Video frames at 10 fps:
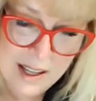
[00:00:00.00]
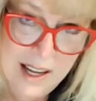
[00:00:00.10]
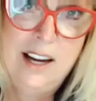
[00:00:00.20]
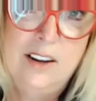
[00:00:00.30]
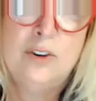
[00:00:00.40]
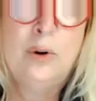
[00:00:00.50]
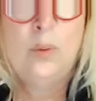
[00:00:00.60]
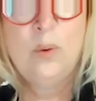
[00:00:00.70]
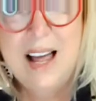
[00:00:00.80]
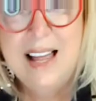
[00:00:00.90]
he drew
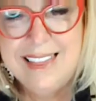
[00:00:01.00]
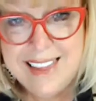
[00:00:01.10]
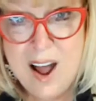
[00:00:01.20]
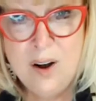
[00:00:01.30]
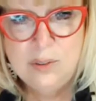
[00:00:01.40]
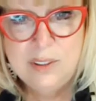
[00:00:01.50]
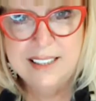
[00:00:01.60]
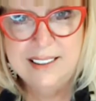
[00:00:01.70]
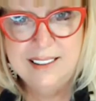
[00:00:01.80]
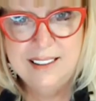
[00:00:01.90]

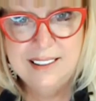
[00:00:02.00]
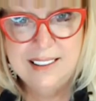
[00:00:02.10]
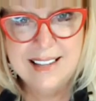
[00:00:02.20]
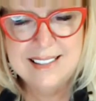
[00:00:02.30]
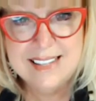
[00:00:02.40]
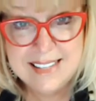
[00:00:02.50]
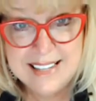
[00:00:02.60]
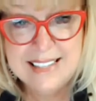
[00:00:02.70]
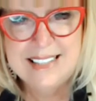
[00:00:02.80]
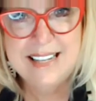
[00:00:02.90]

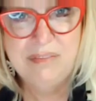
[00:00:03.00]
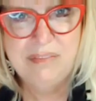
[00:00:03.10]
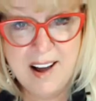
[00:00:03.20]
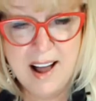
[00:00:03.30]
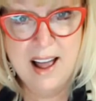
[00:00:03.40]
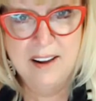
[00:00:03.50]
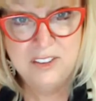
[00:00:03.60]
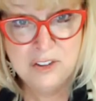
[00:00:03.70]
1,065